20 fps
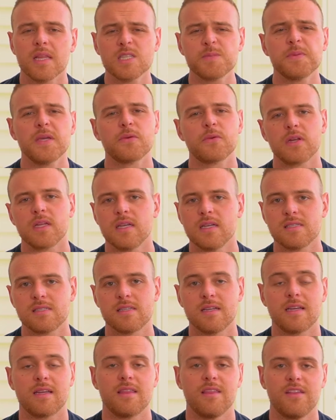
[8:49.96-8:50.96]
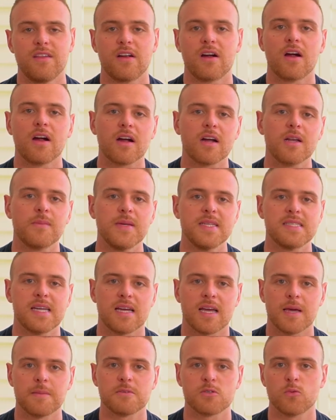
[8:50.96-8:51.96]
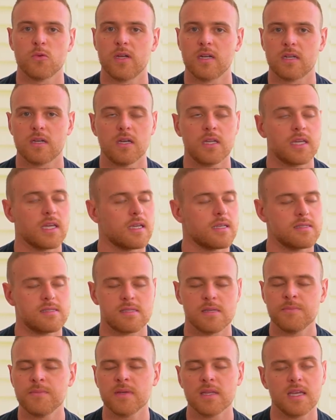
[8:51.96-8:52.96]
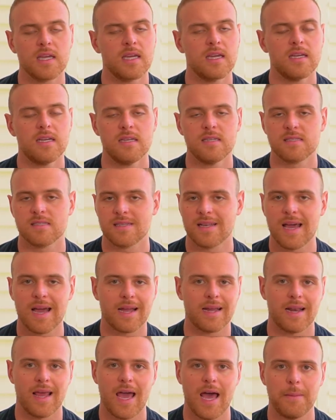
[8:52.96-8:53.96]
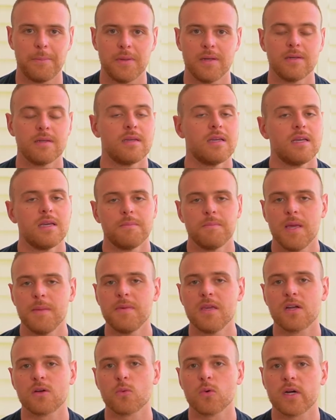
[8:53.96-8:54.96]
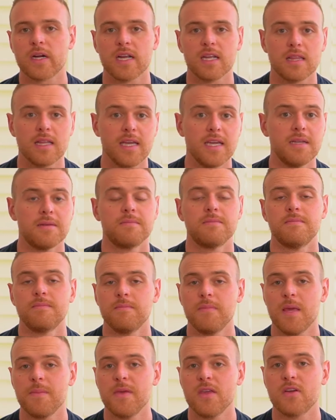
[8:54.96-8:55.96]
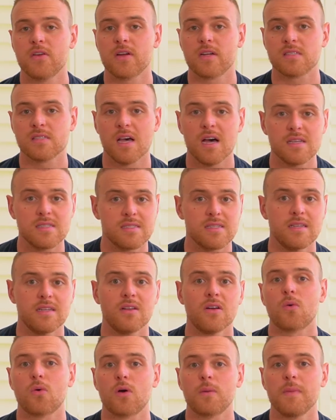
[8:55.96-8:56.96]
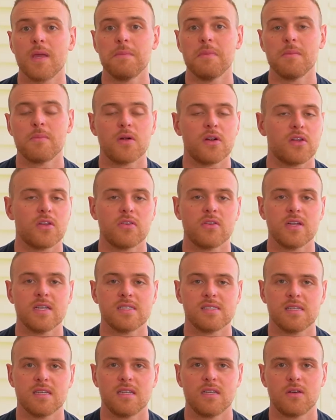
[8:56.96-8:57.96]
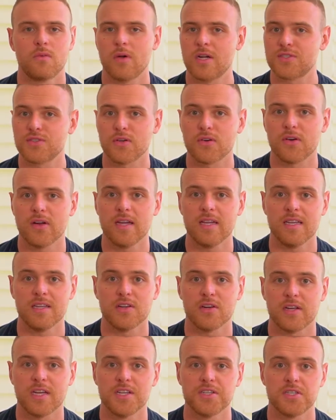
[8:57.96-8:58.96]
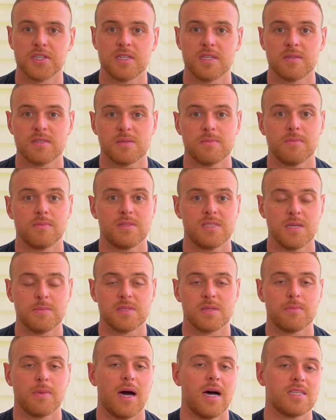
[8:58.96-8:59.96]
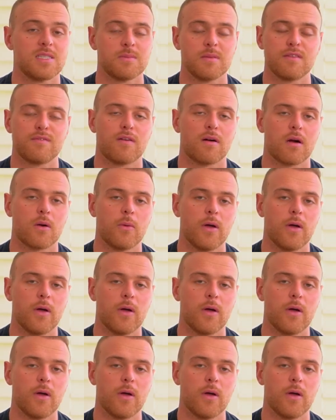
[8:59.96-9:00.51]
let's be realistic. There are gonna be times when cooking simply is not gonna happen. Maybe you're working late, maybe you're exhausted, or maybe Mercury is in retrograde and your kitchen is, seems impossibly far